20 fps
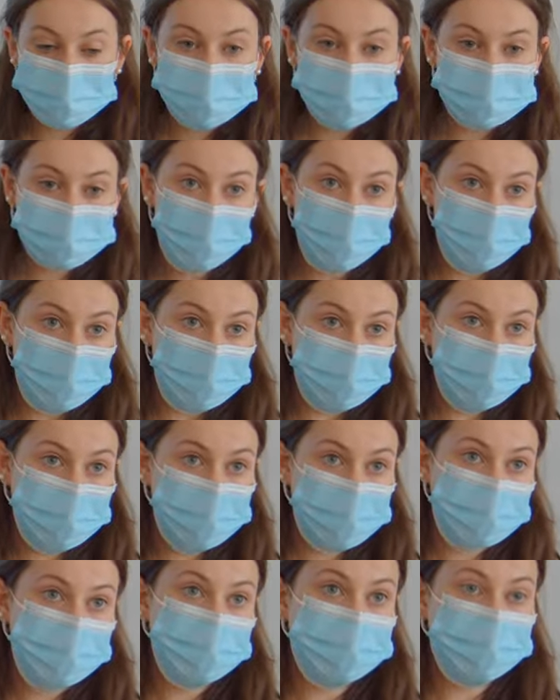so
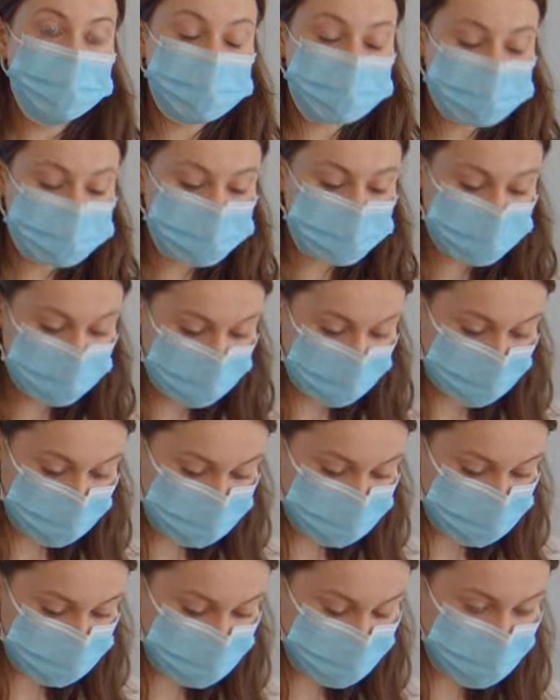what this
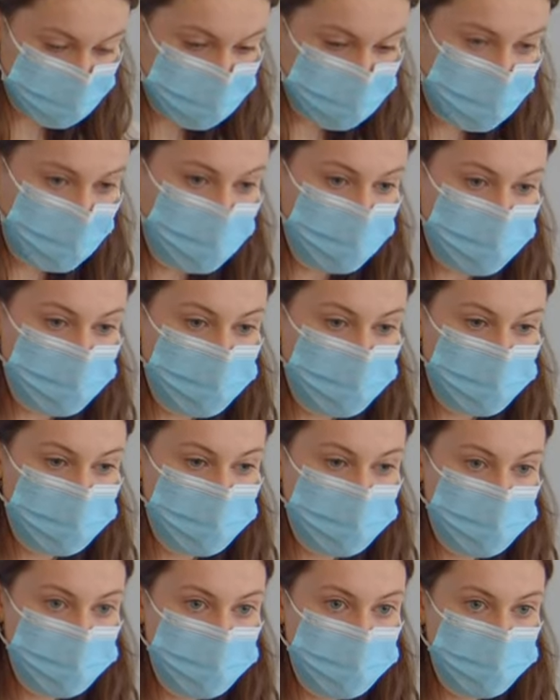means
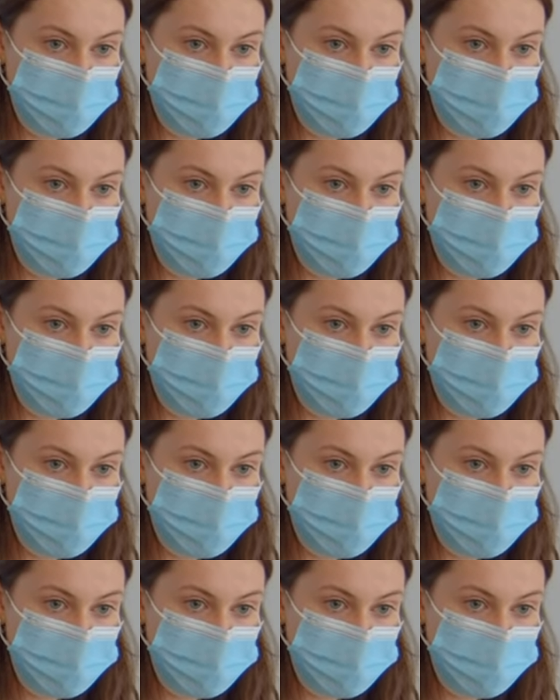for